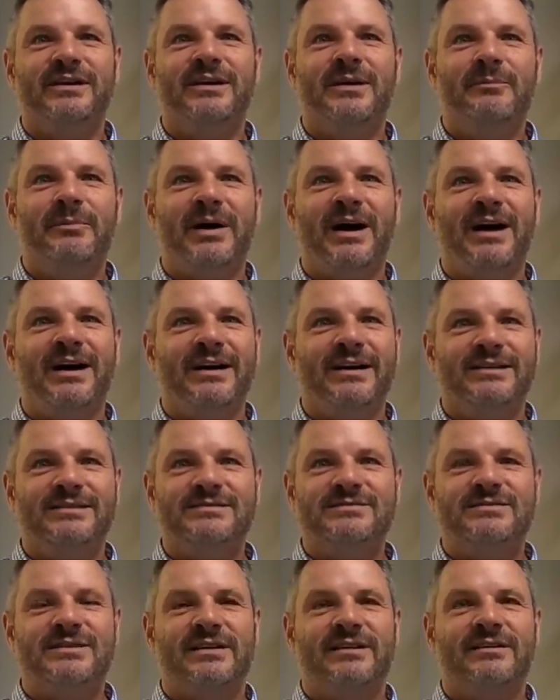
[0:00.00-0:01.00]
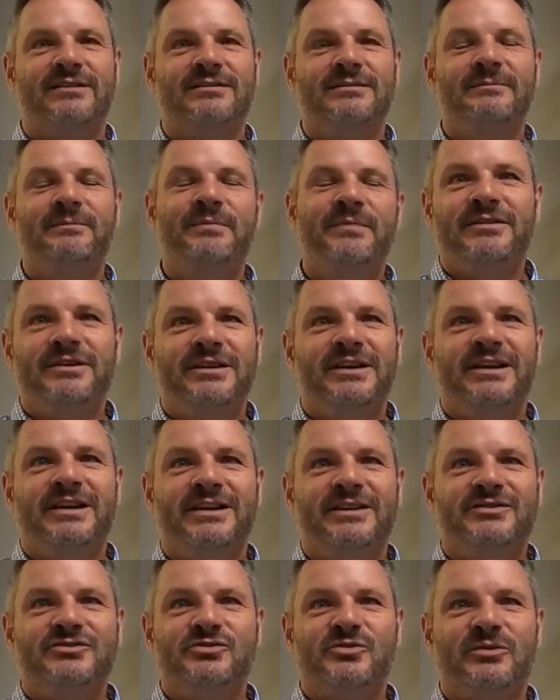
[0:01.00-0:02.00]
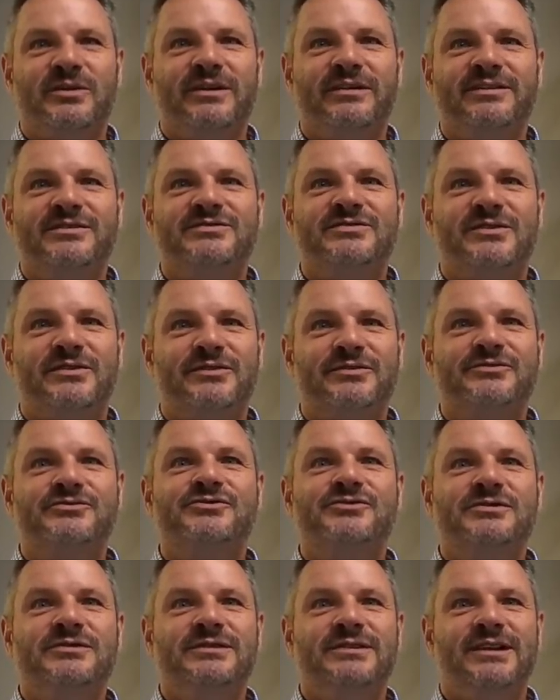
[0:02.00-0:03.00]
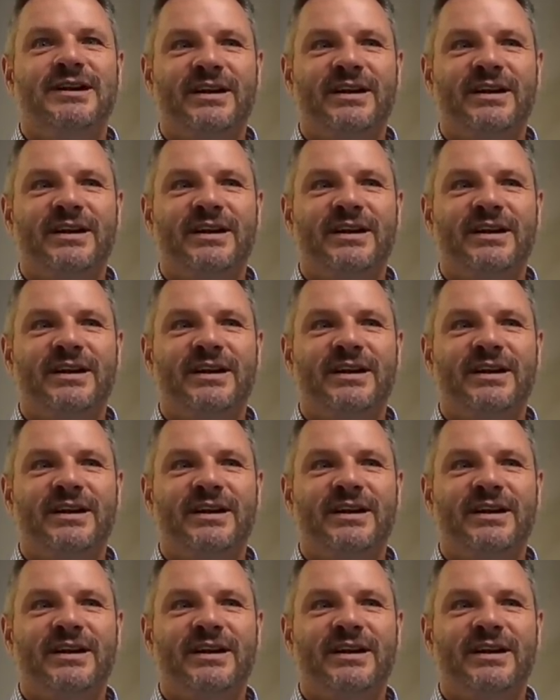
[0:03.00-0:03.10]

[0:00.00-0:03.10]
I buy and sell and enjoy the search.